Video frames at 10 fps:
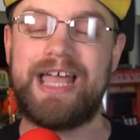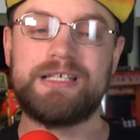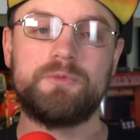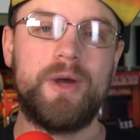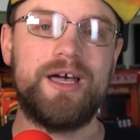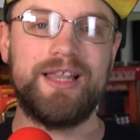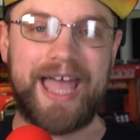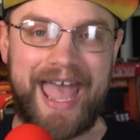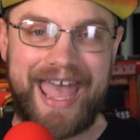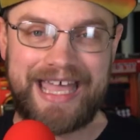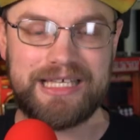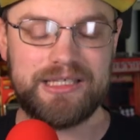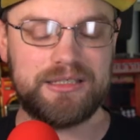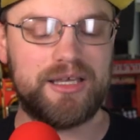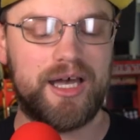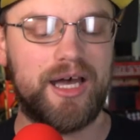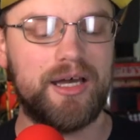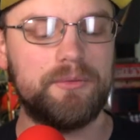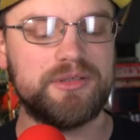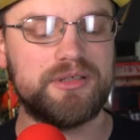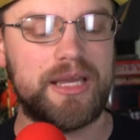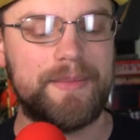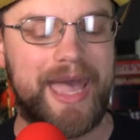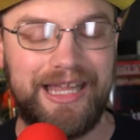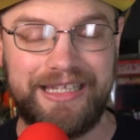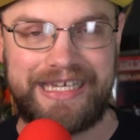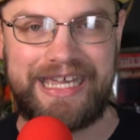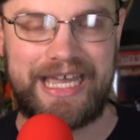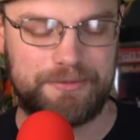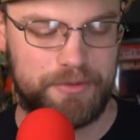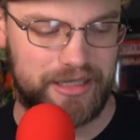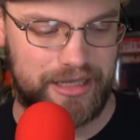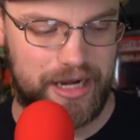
as well as, uh, what's her name? Ellie has been